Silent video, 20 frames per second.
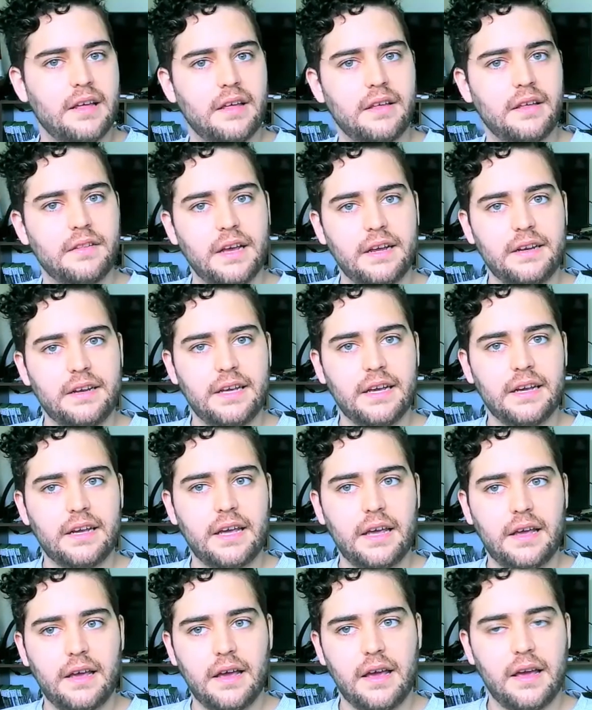the
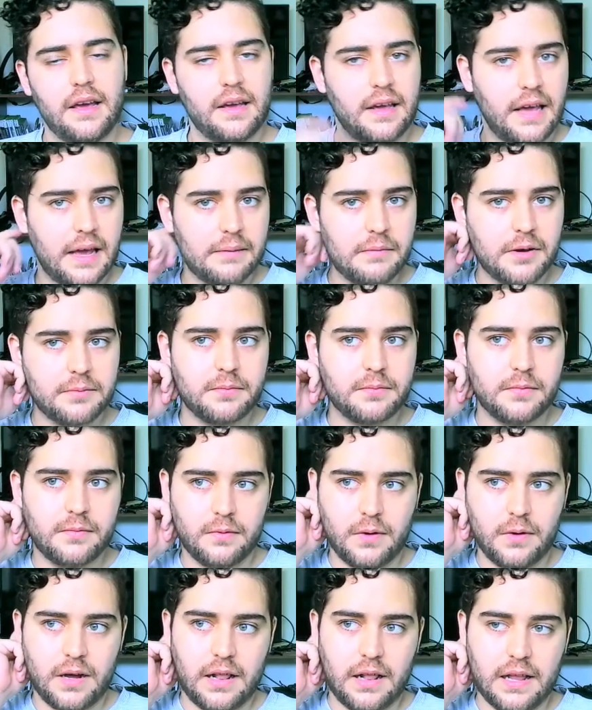idea came up
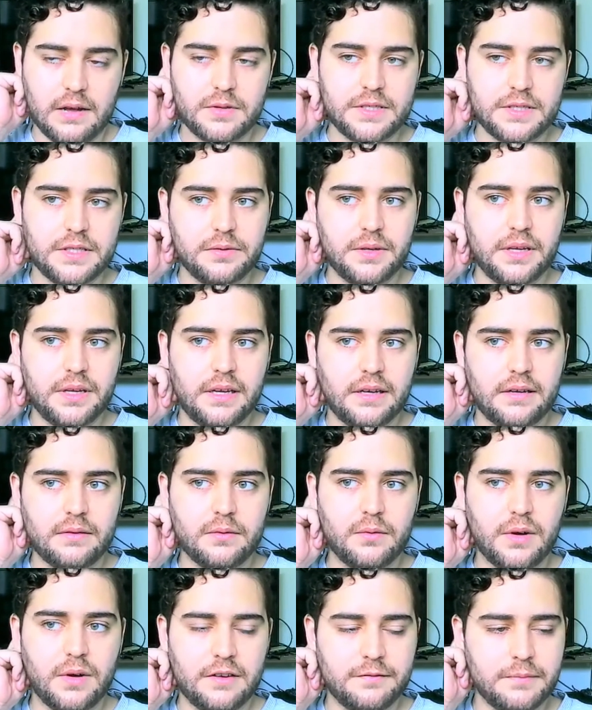while I was
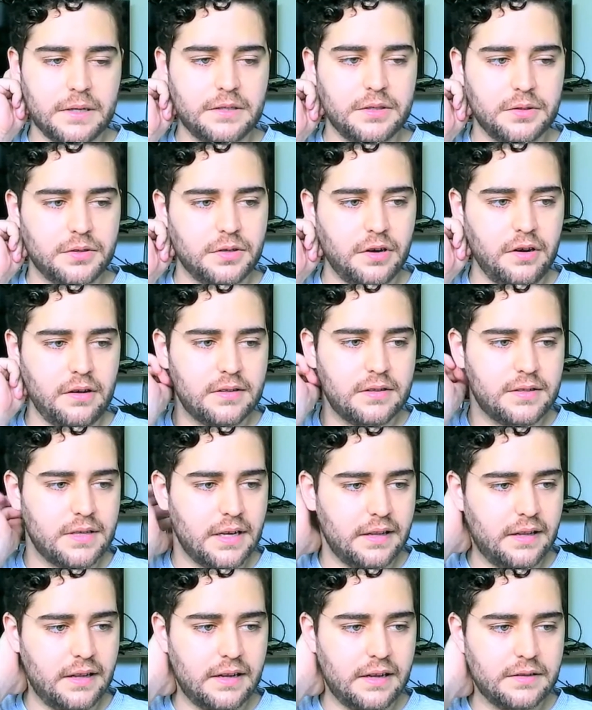doing one of my tutorials.
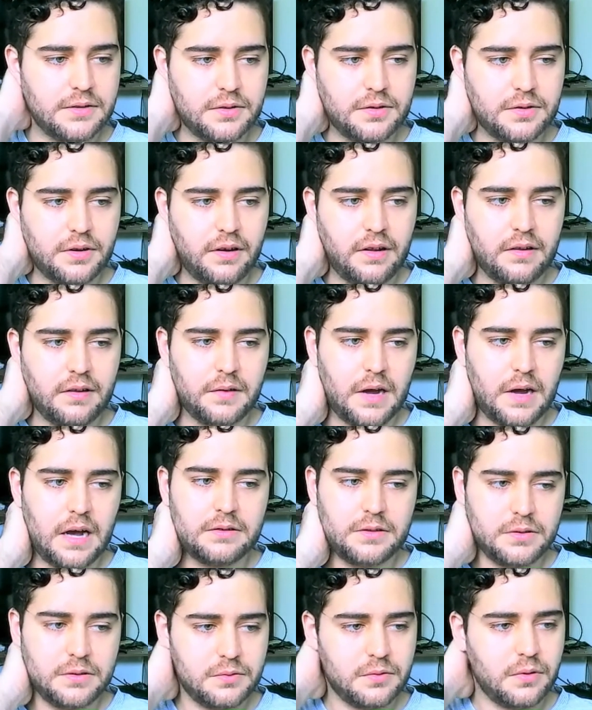I did a tutorial on
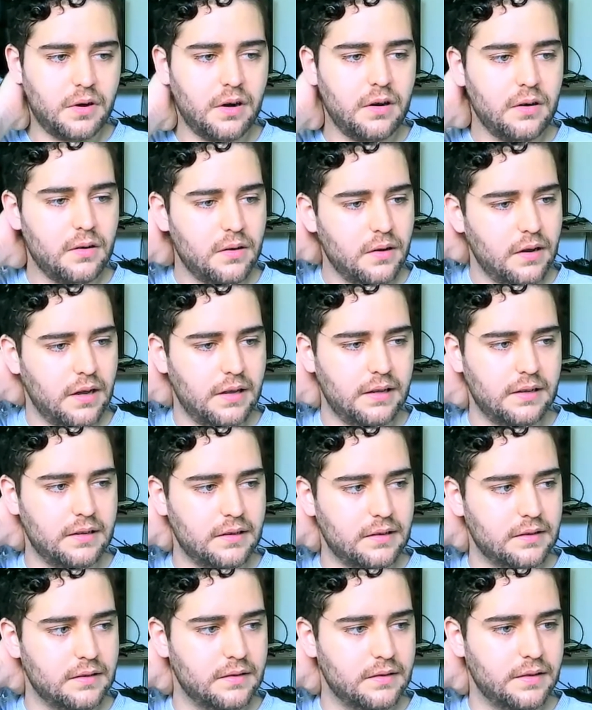how to draw
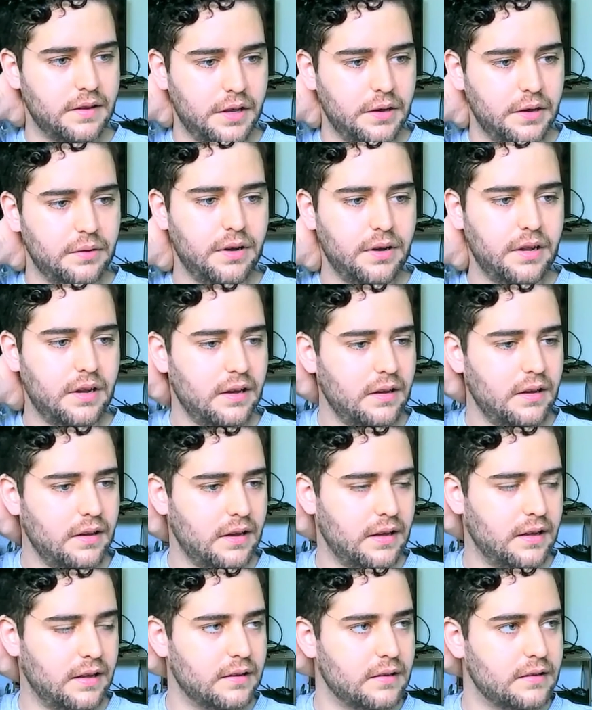in Unity,
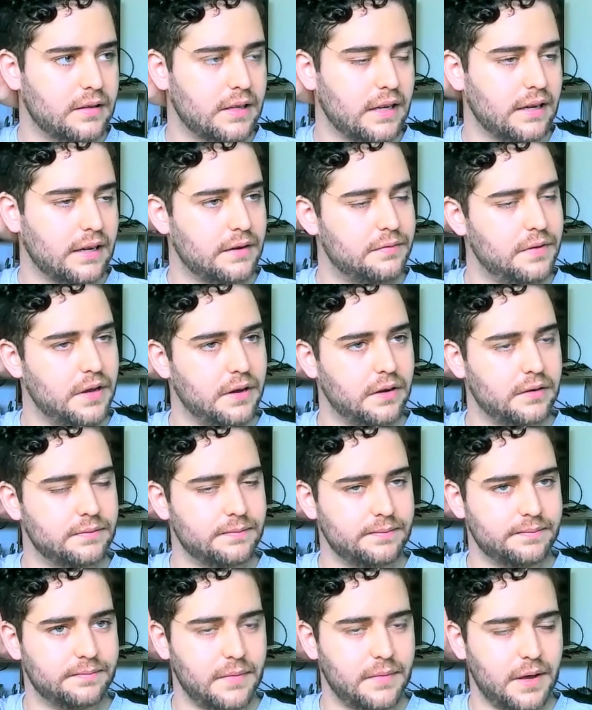and then I figured,
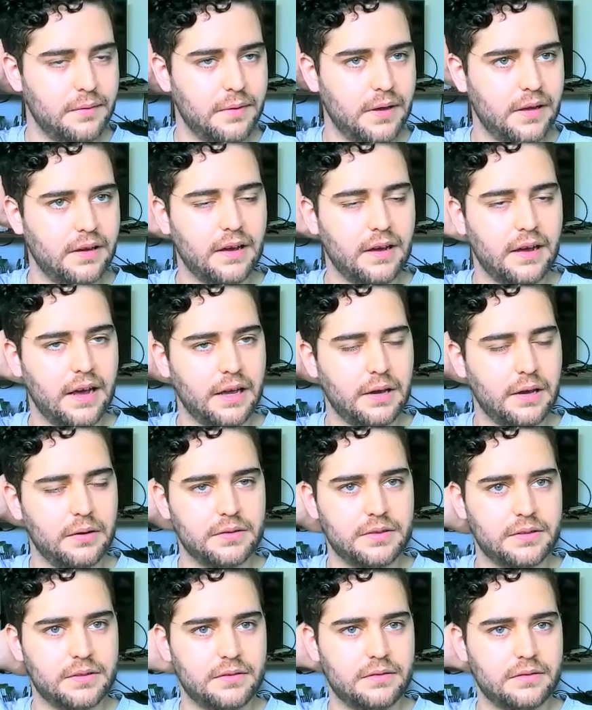maybe I
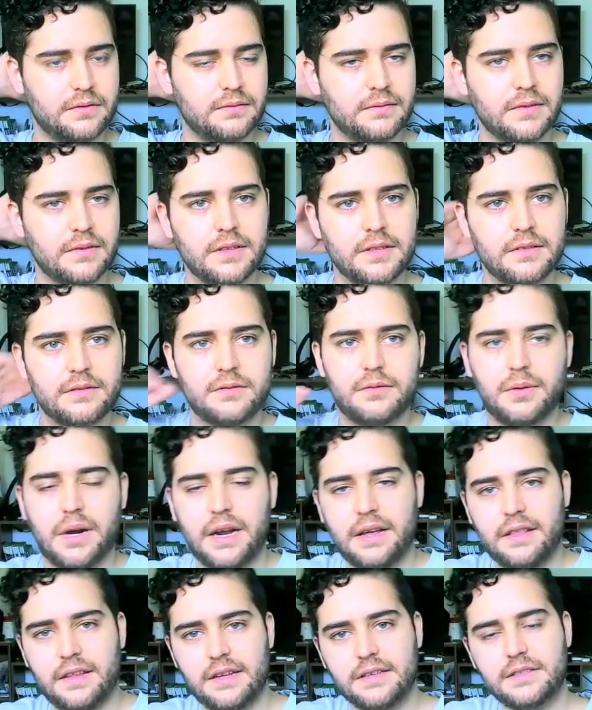could
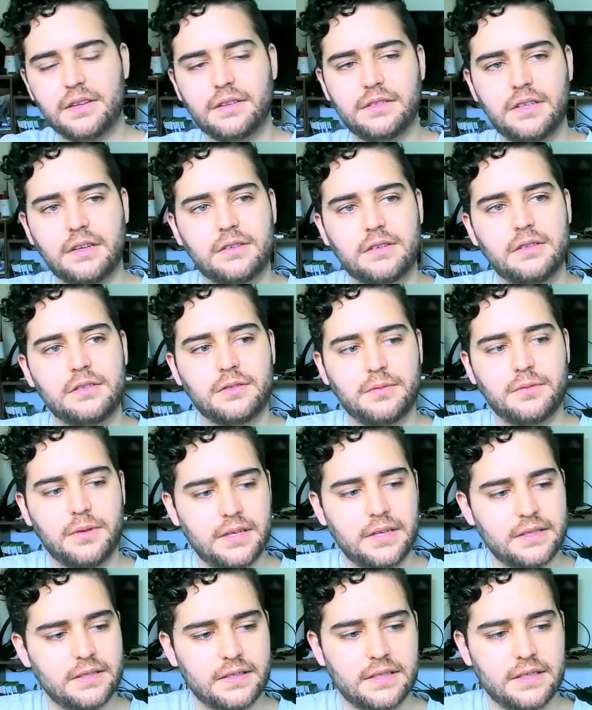try this on the Oculus
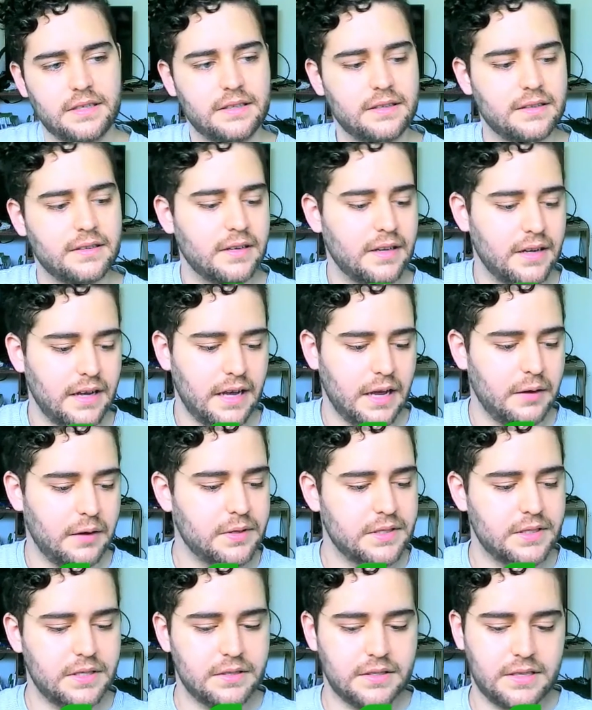Quest. And it
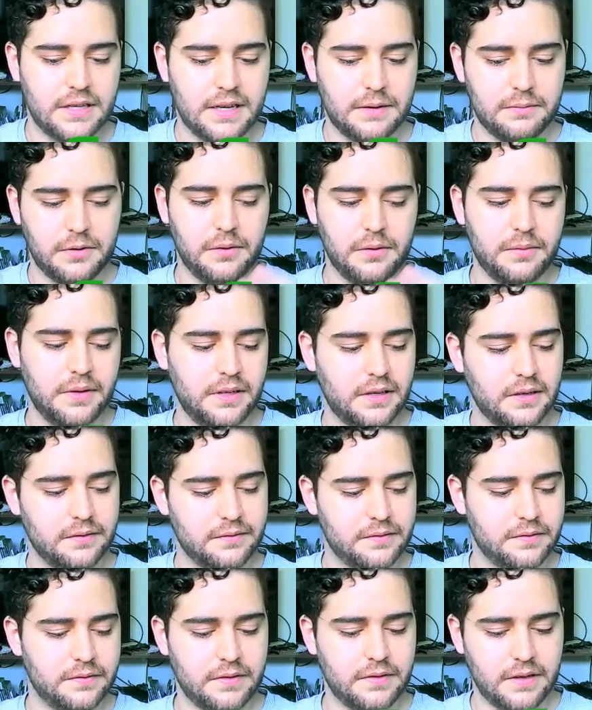was just an evolving
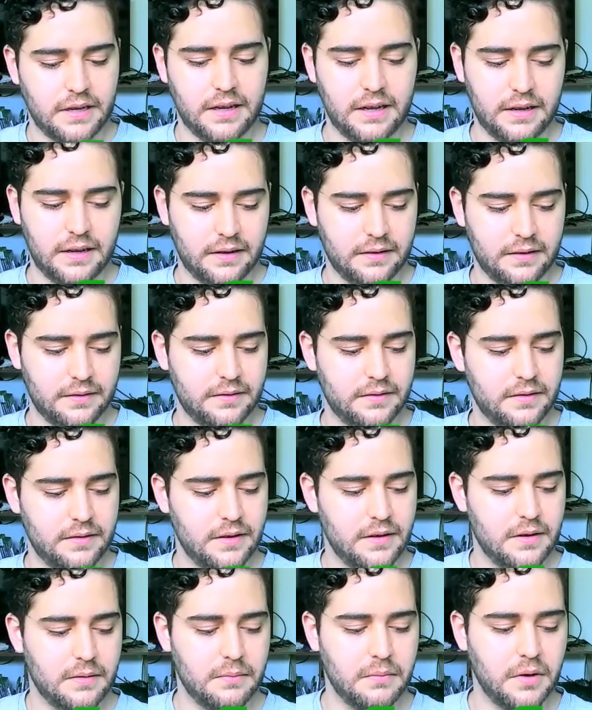of
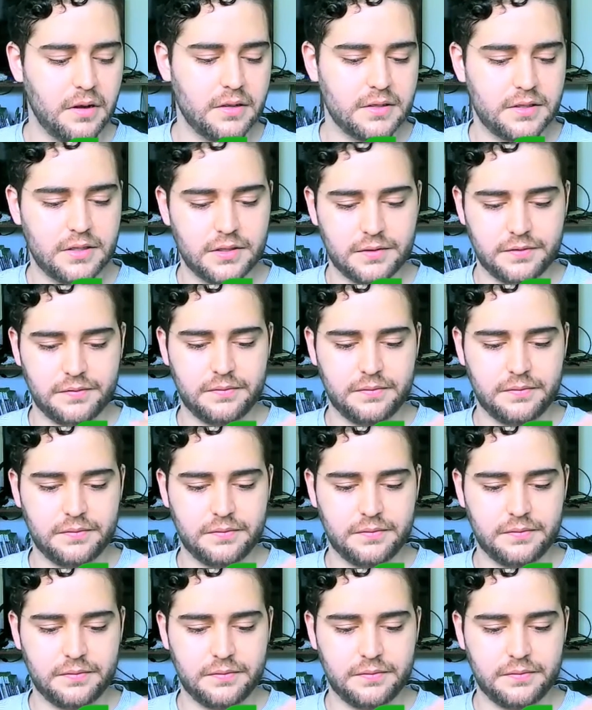months of,